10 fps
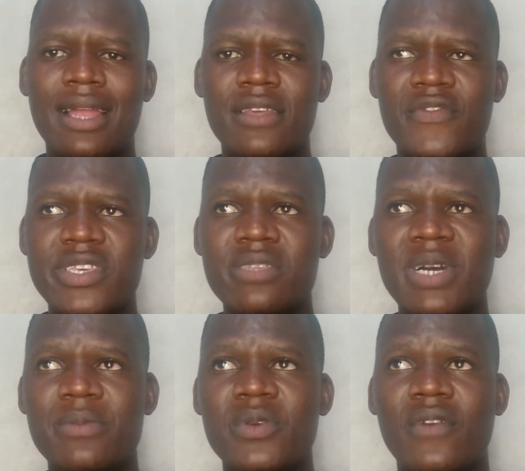And if this
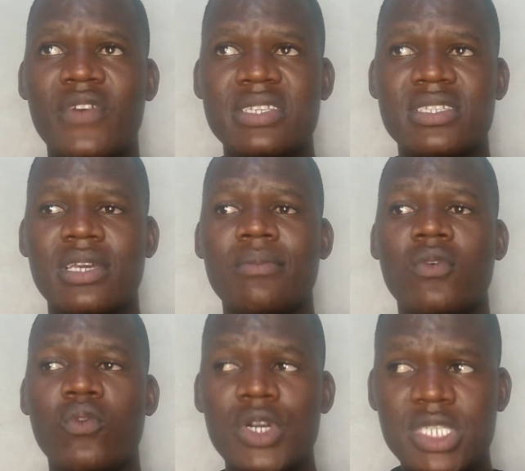might be your first
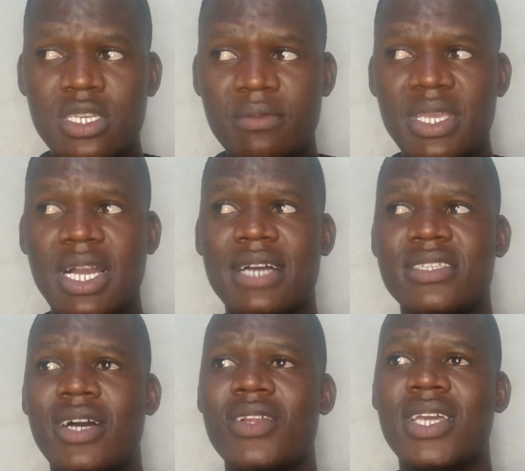time watching me
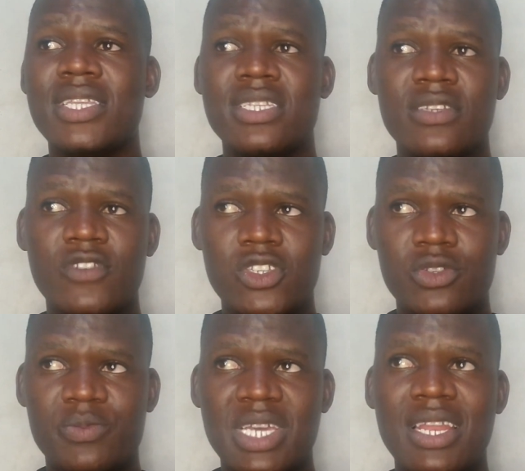as I'm Kenya
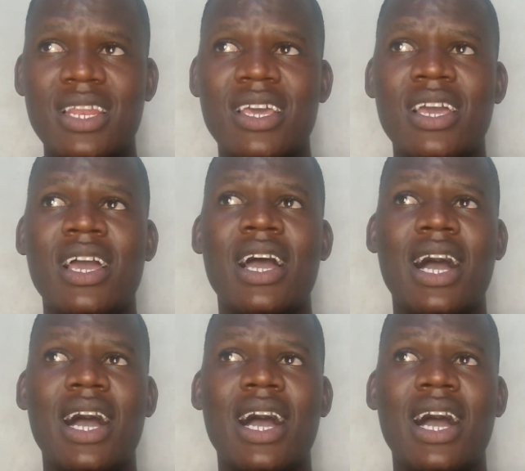TV YouTube channel,